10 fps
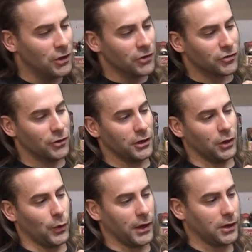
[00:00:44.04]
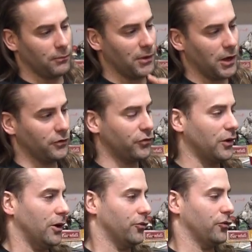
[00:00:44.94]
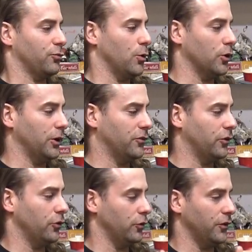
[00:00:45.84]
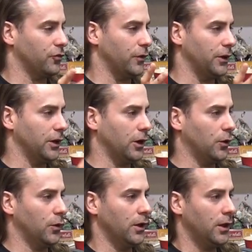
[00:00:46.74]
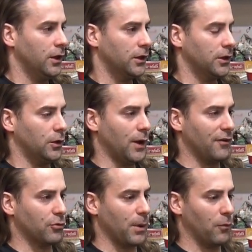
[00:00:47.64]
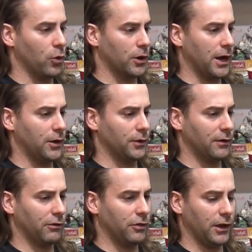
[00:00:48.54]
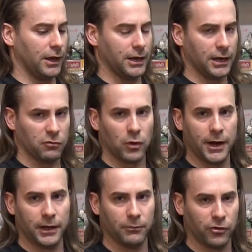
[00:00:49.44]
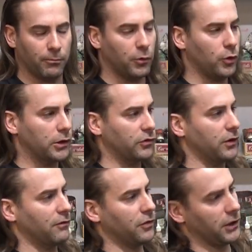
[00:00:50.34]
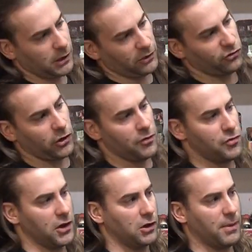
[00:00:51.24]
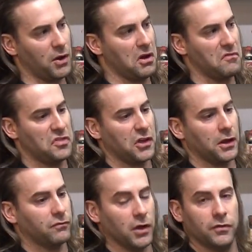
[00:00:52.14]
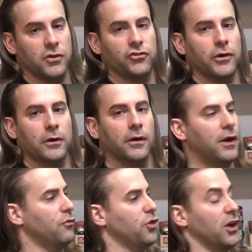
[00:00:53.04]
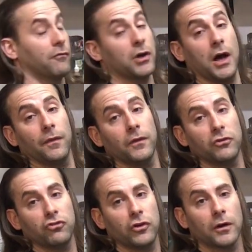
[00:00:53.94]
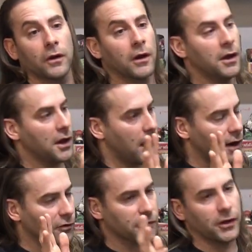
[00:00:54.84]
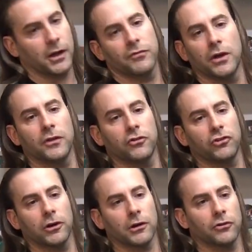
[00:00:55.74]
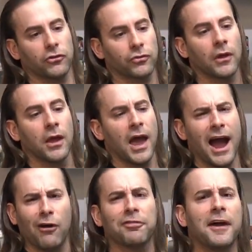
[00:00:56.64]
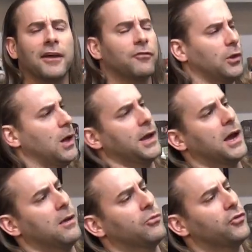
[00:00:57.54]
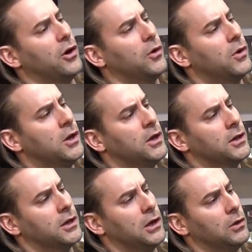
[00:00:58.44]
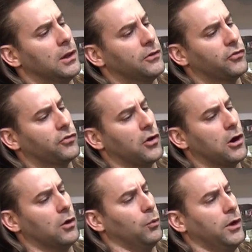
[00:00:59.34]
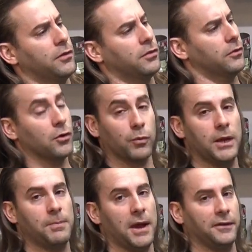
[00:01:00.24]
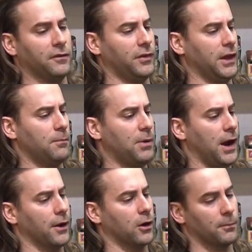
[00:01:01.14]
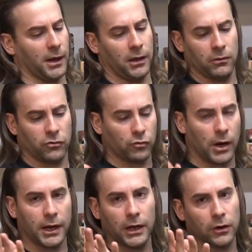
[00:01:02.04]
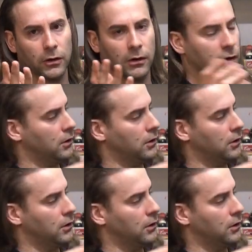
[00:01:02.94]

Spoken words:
So, I come down the stairs this morning to do this video, after my workout and everything. I kind of write up some points and everything. And I just got thinking about everything I've done this year. Everything I've gotten this year. Everything I've done this year. And just how thankful I am. So, let's start with the repaint of the Empire Army. It's right here.